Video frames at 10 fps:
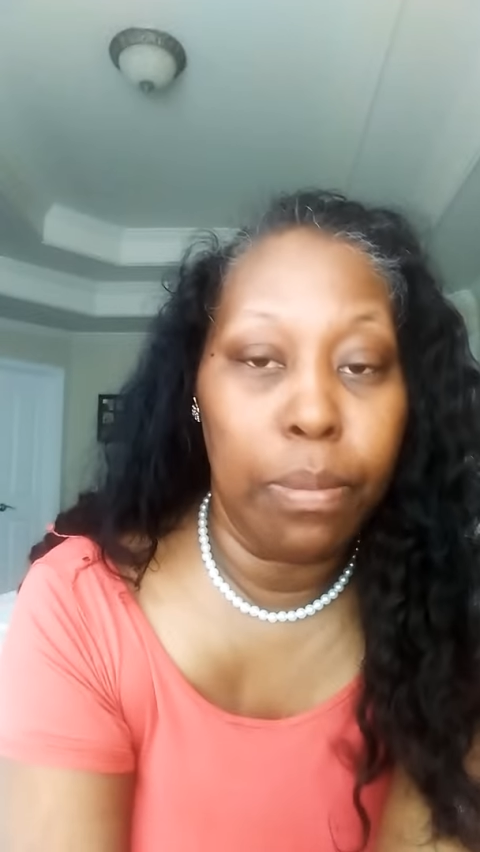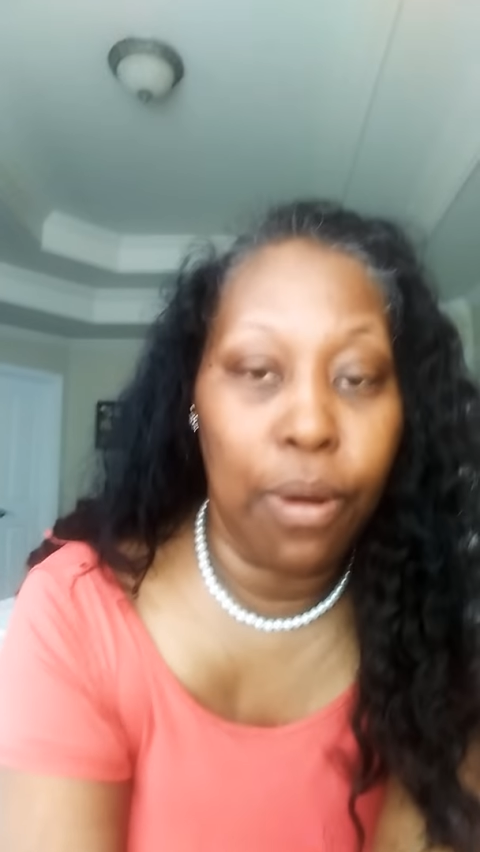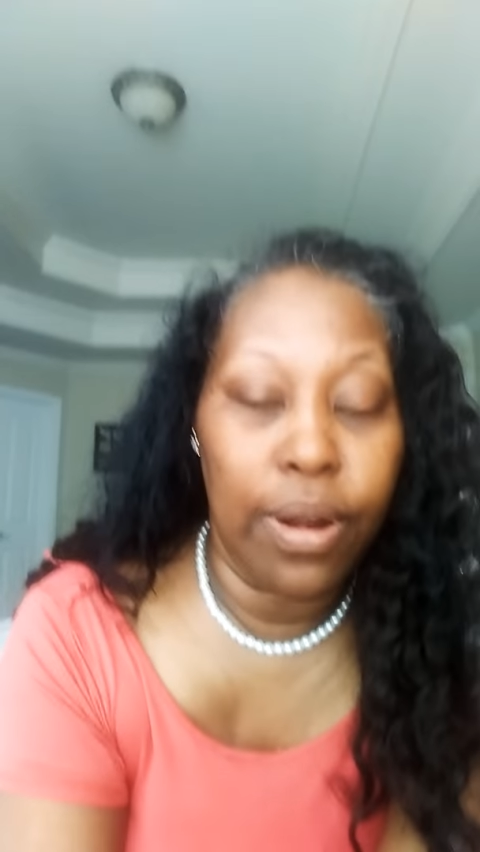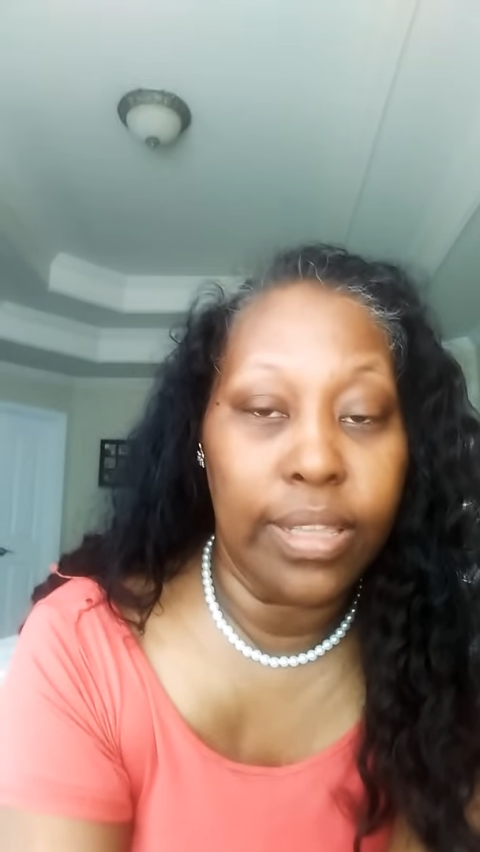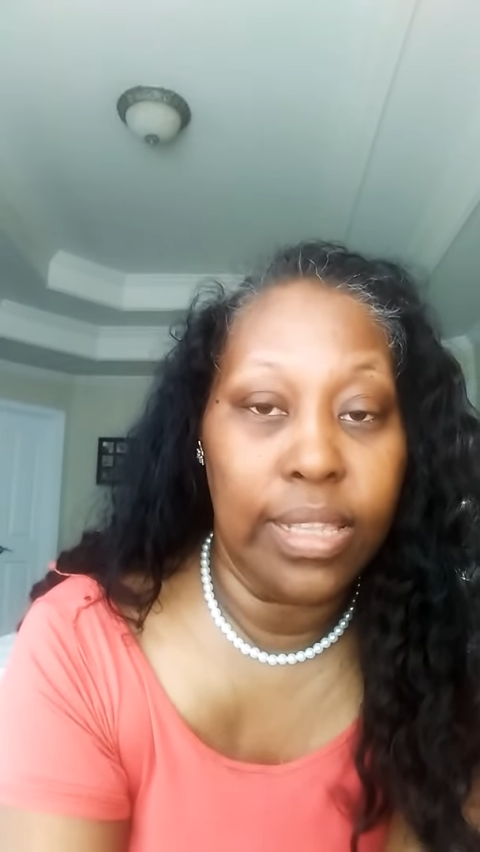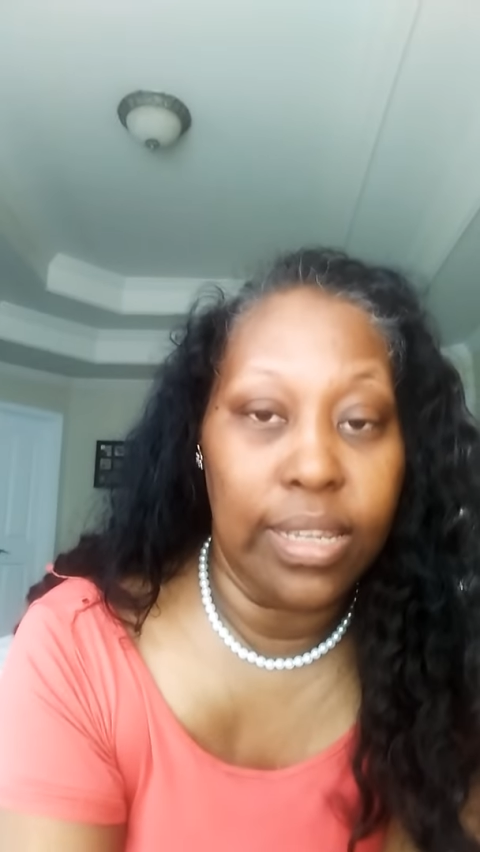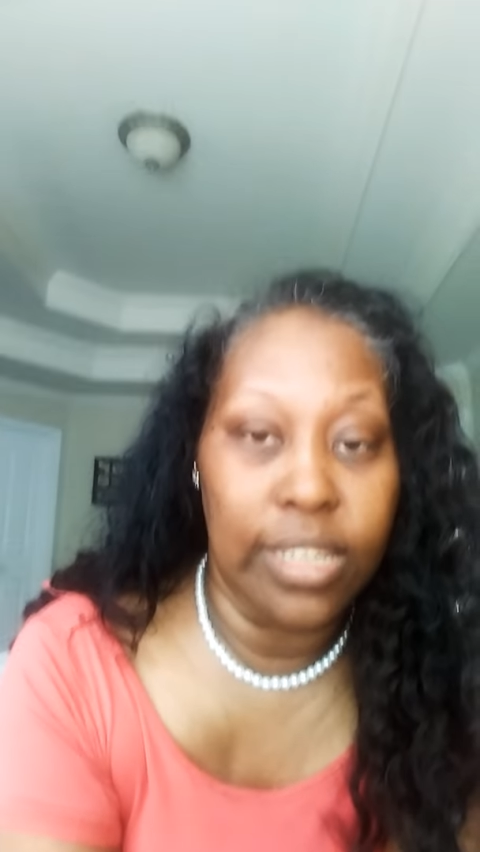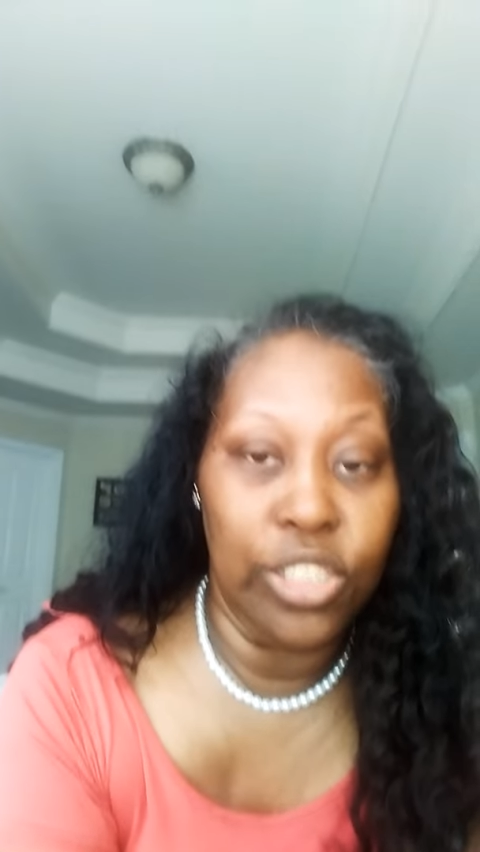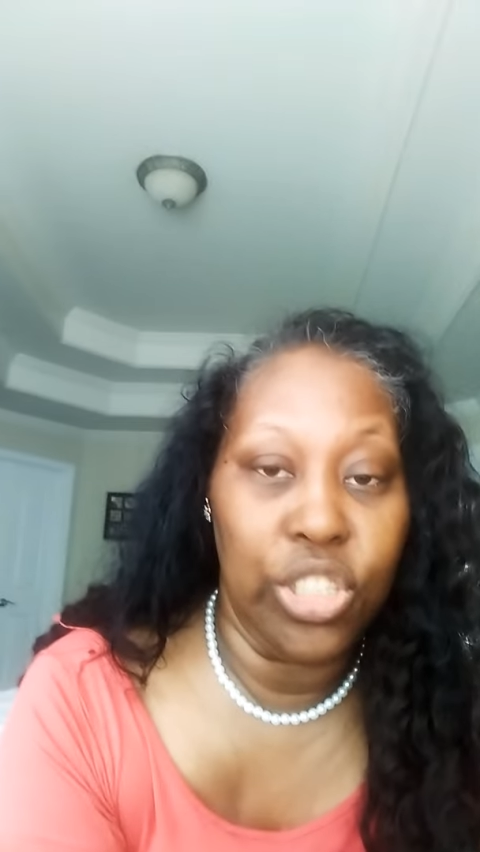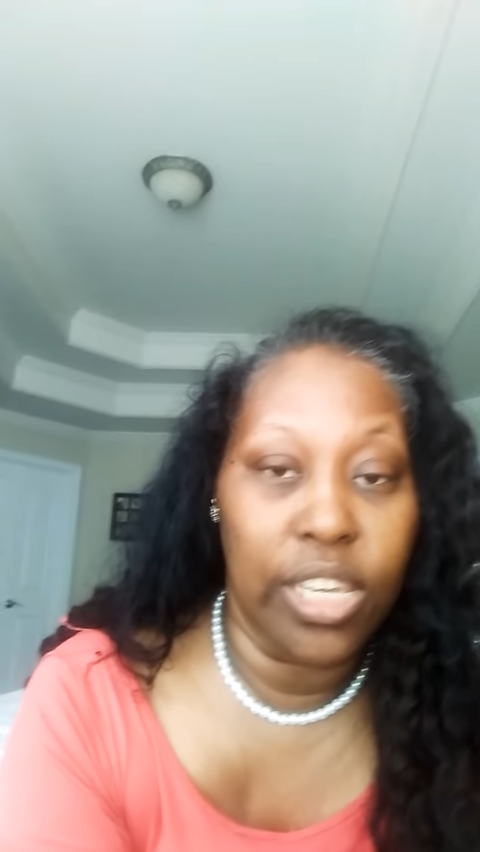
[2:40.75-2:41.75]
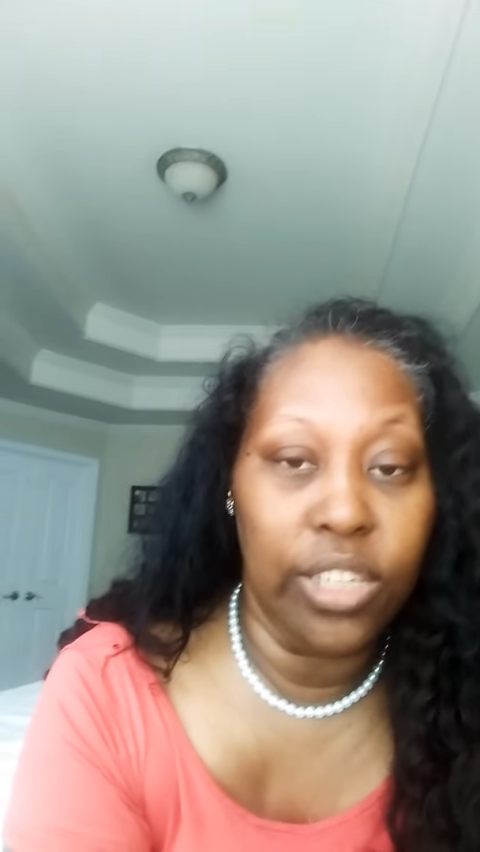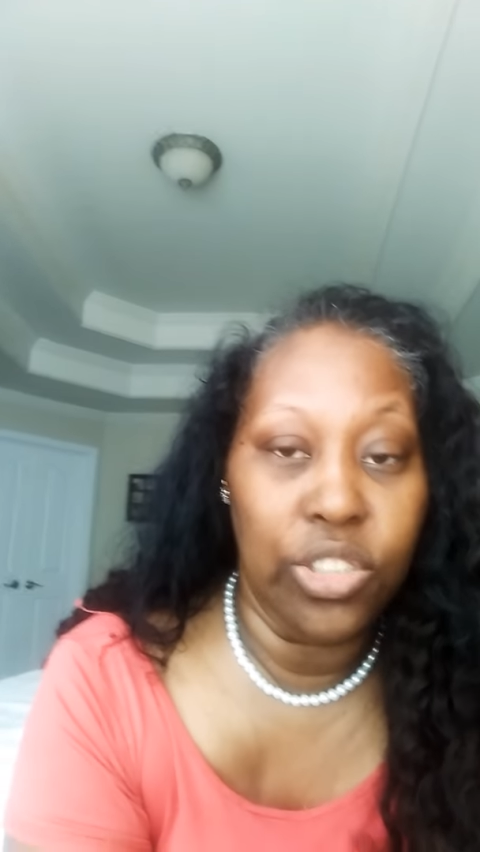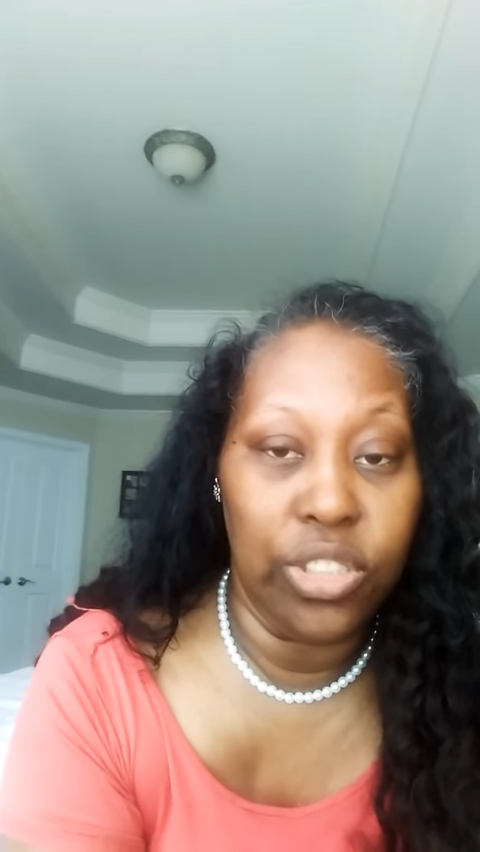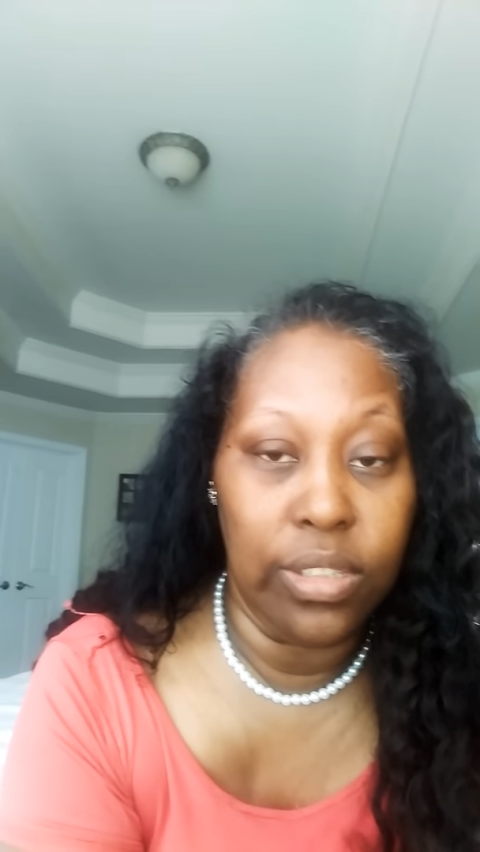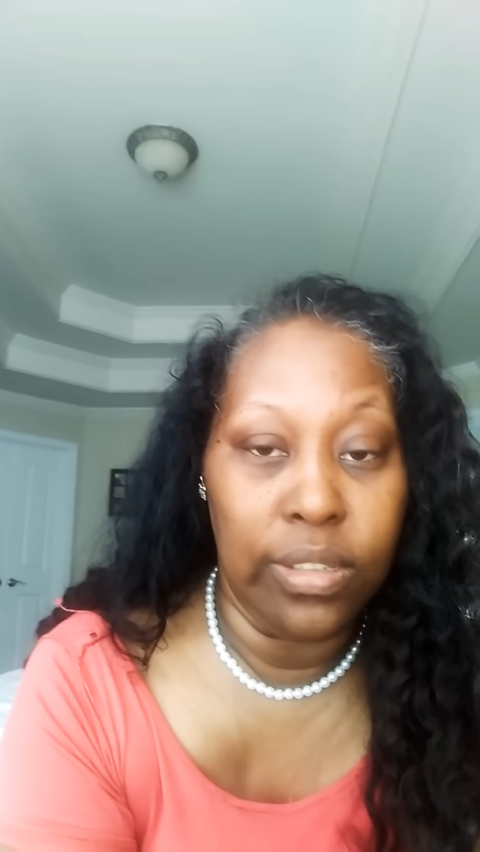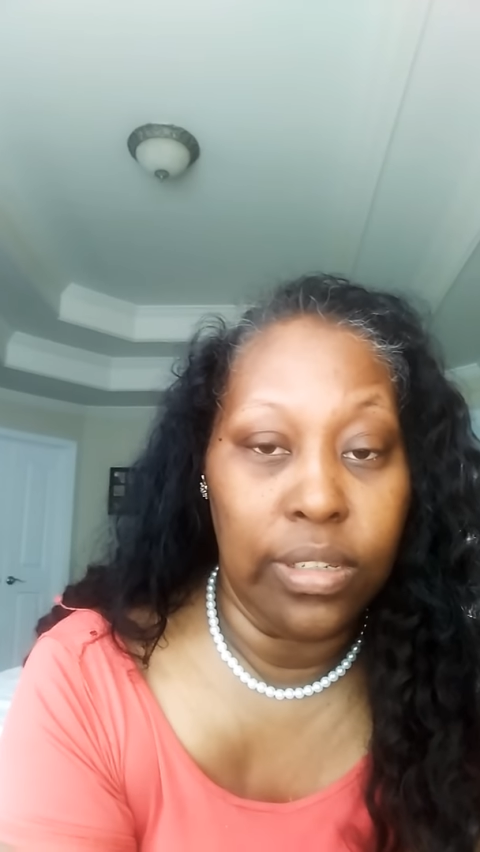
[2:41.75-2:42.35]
part of the initiation.